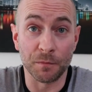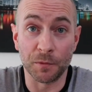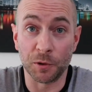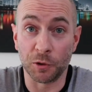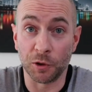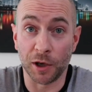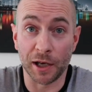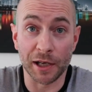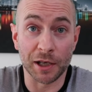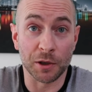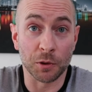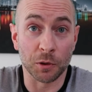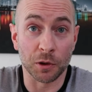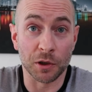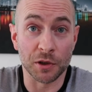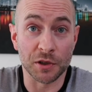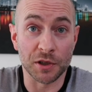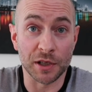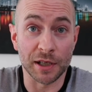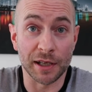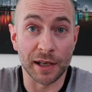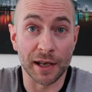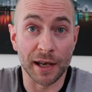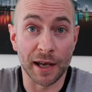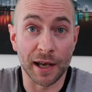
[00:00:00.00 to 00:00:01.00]
Great
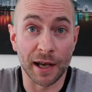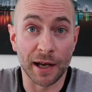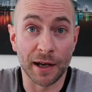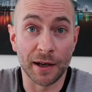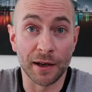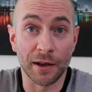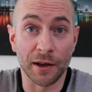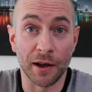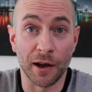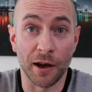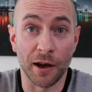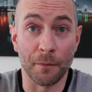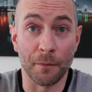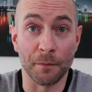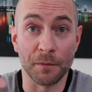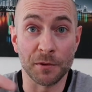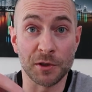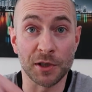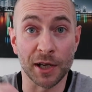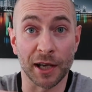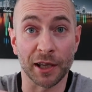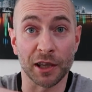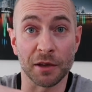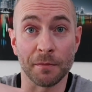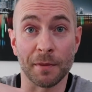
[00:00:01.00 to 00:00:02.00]
quality gear.
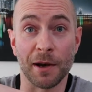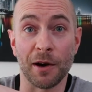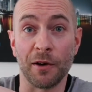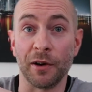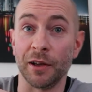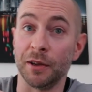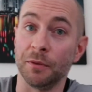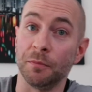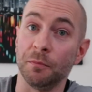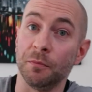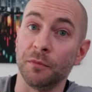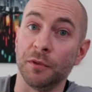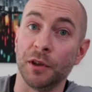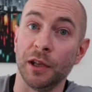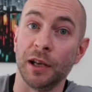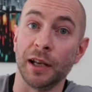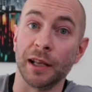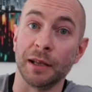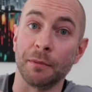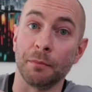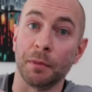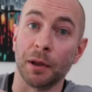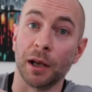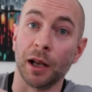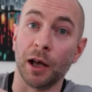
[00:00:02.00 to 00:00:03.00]
Check them out in the
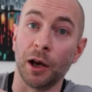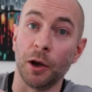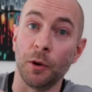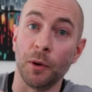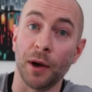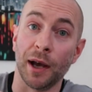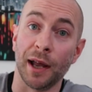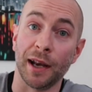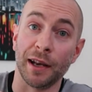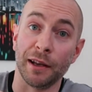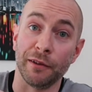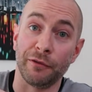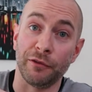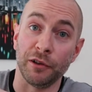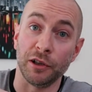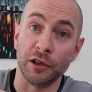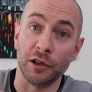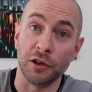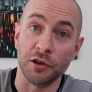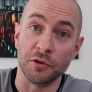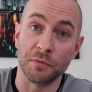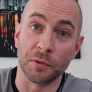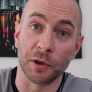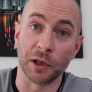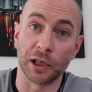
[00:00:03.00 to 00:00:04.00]
link below, and if you
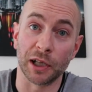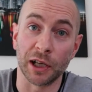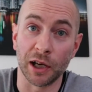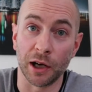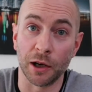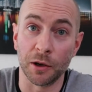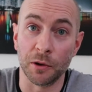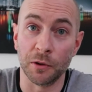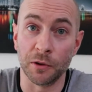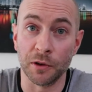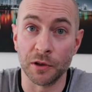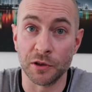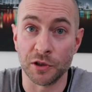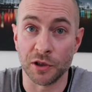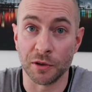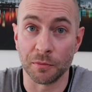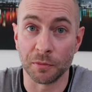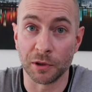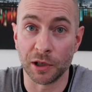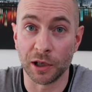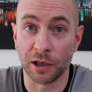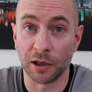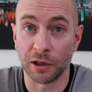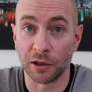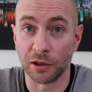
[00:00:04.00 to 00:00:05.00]
use my code
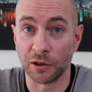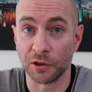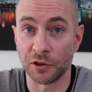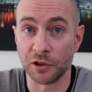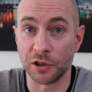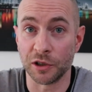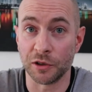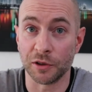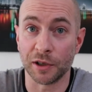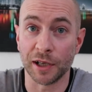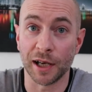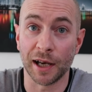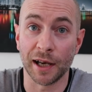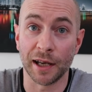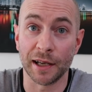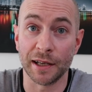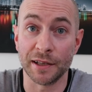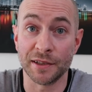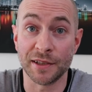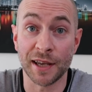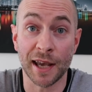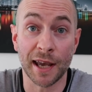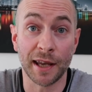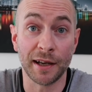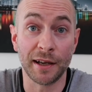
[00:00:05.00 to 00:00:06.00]

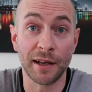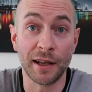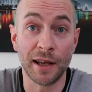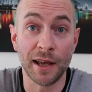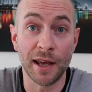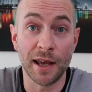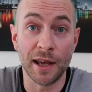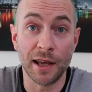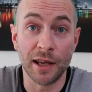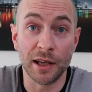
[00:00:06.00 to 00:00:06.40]
JimCarlosUK10,